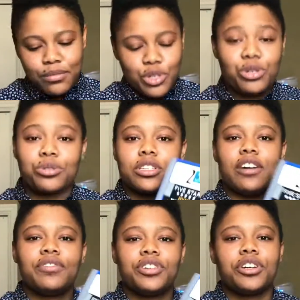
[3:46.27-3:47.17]
true
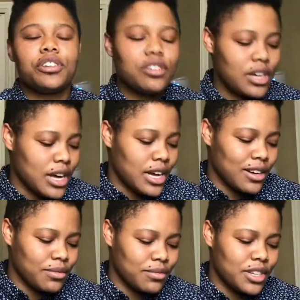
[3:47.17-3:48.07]
self journal.
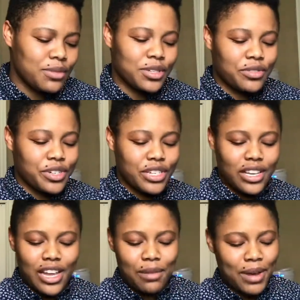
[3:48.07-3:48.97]
This was originally
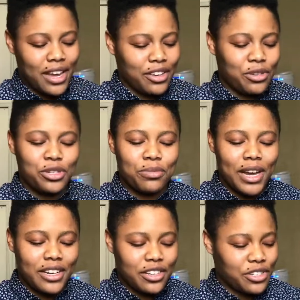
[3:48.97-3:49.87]
my YouTube
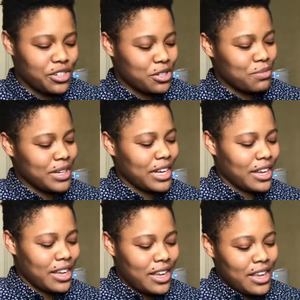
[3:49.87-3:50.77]
ideas journal, but
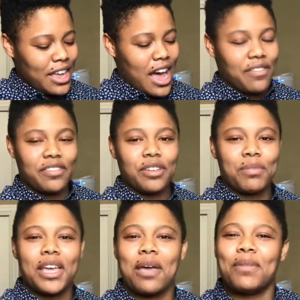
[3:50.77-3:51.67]
half of it
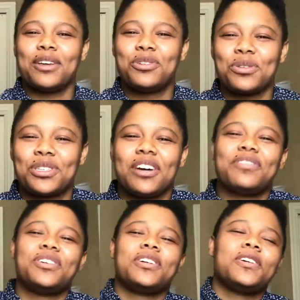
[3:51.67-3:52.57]
became my true
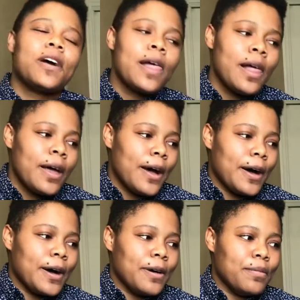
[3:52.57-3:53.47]
self journal.
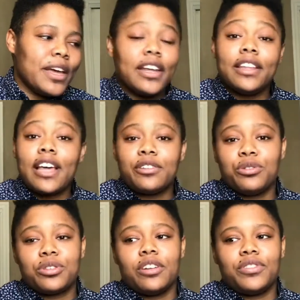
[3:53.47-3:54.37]
And in that
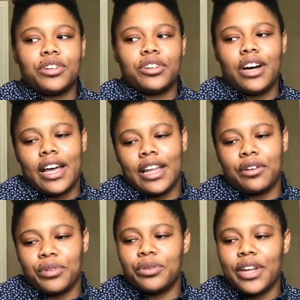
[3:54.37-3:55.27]
true self journal, I
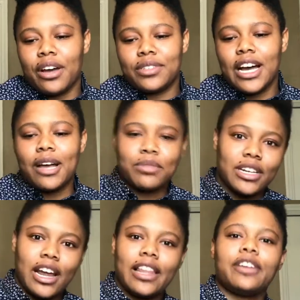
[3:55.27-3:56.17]
wrote down times
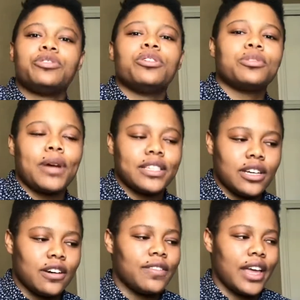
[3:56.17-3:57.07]
that I chose
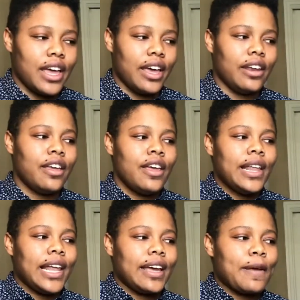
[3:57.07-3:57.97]
myself, and
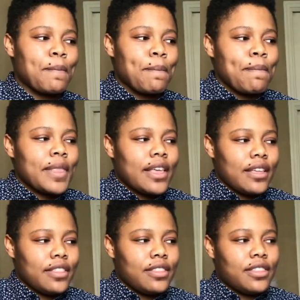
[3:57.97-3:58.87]

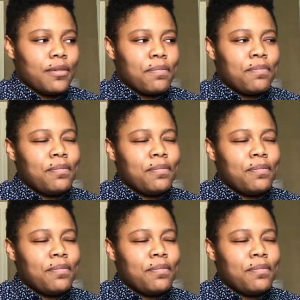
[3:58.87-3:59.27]
the